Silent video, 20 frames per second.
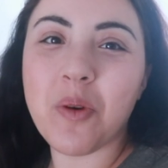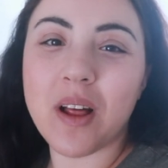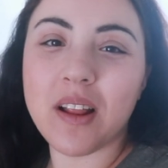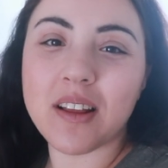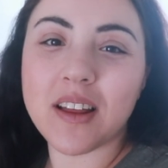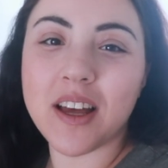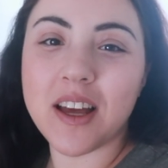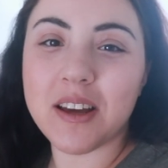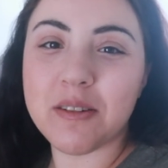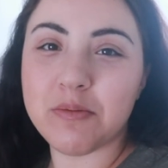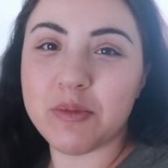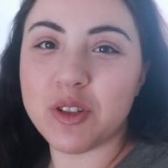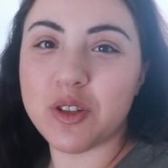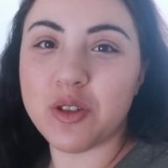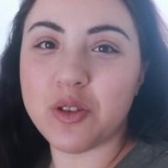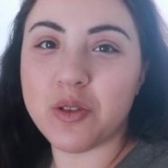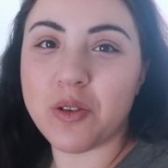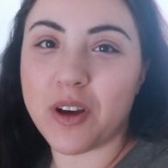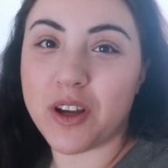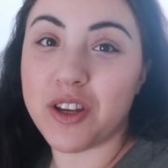welcome
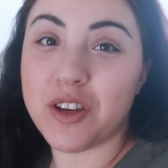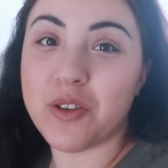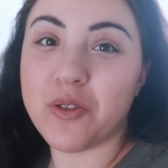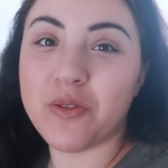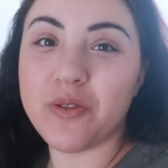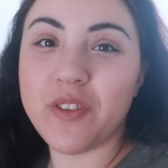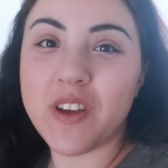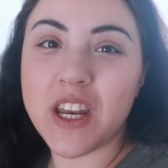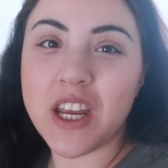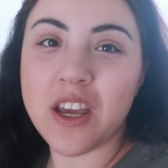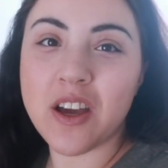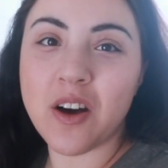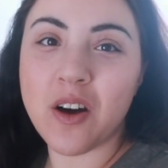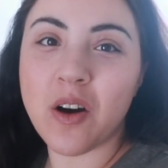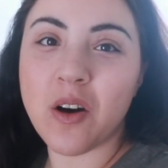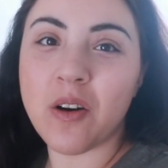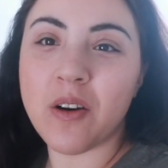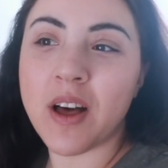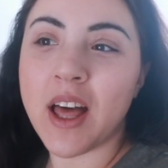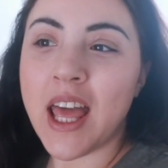to a new
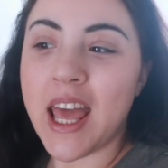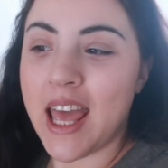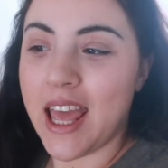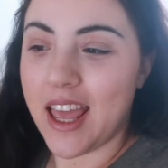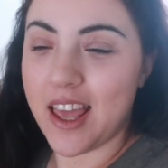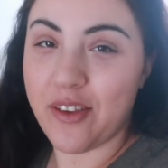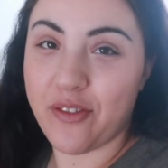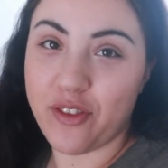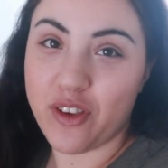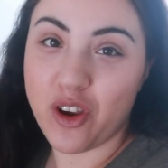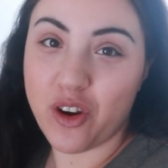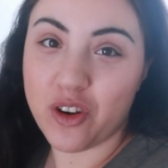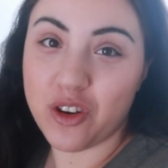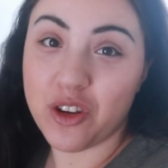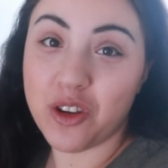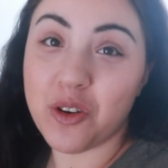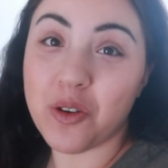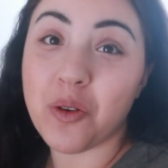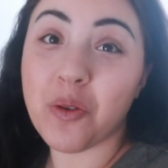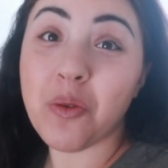video. If you're
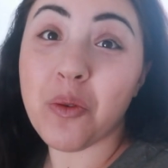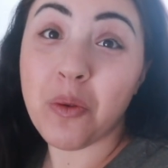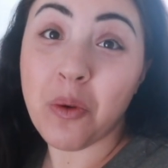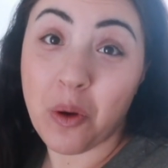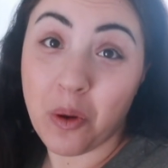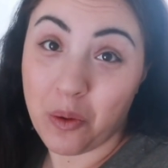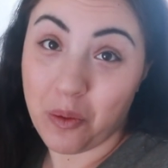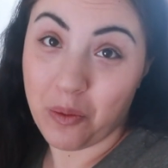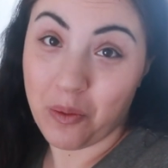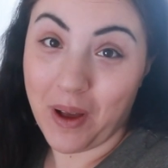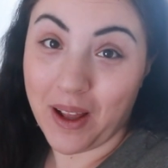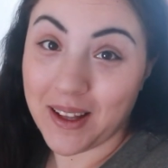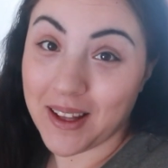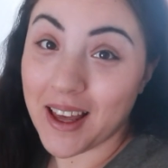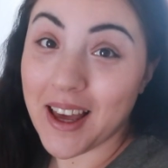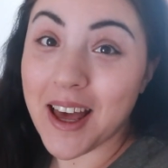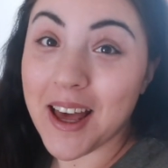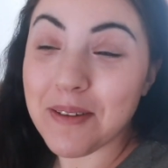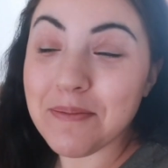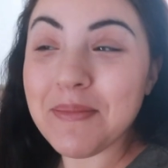new,
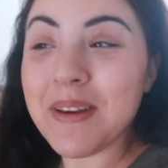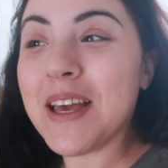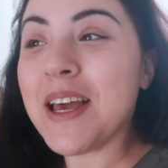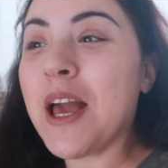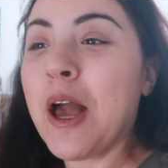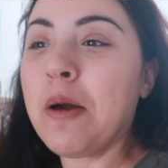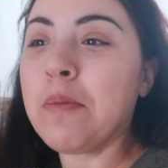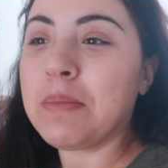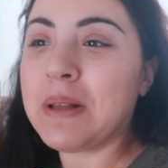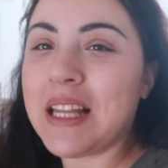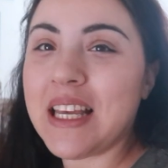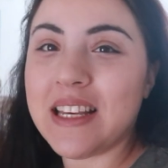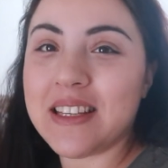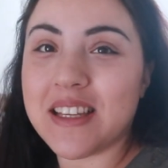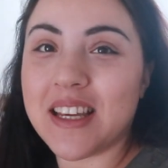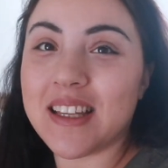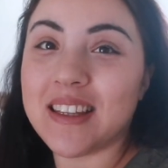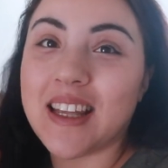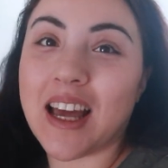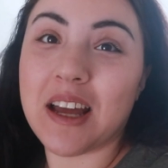welcome. Please
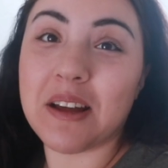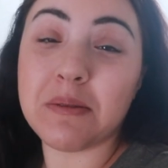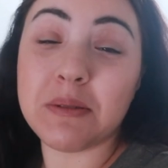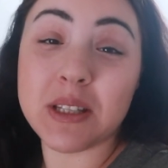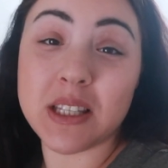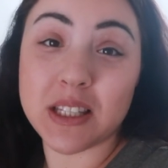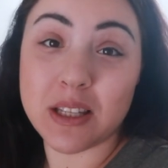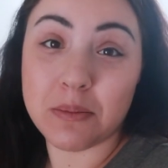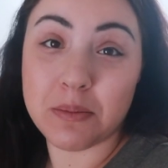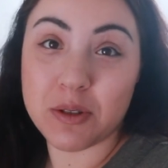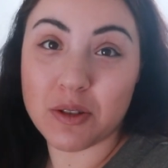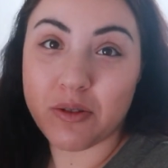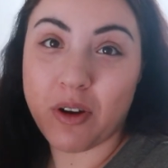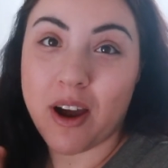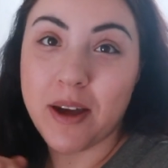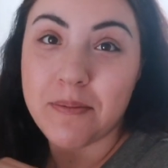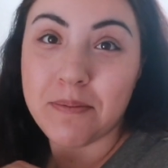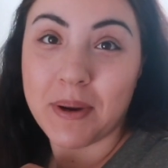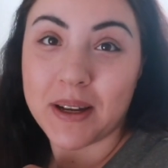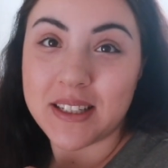hit that
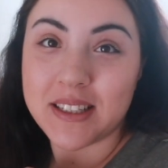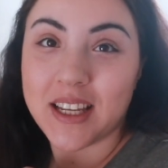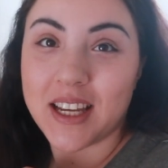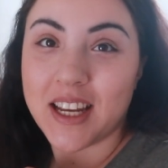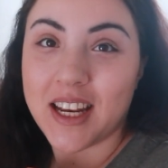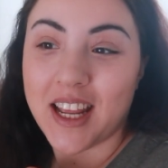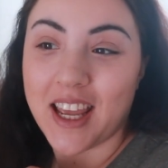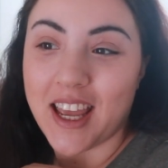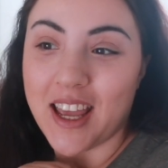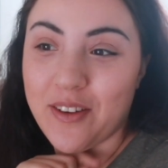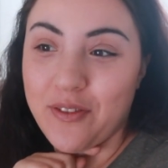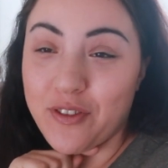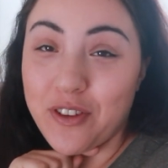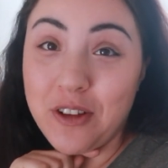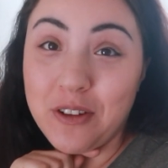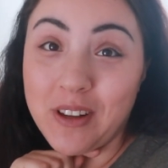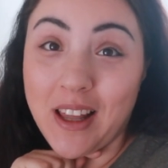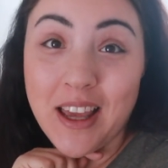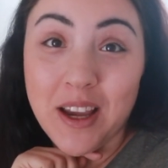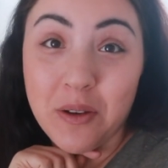subscribe button if
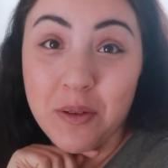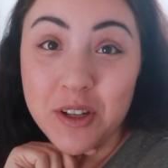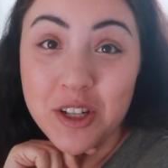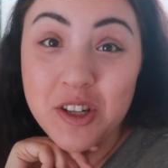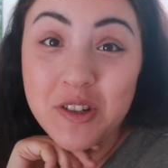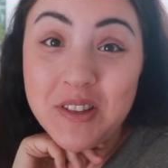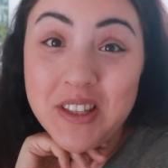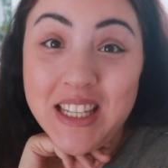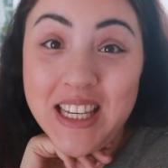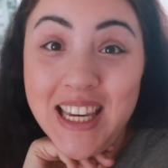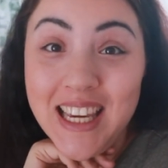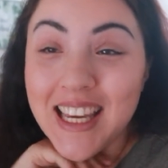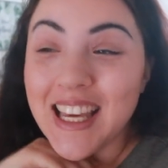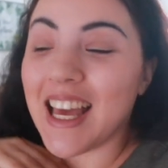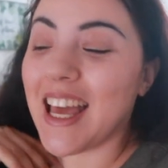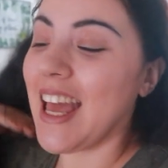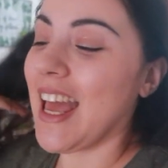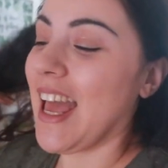you like what you see.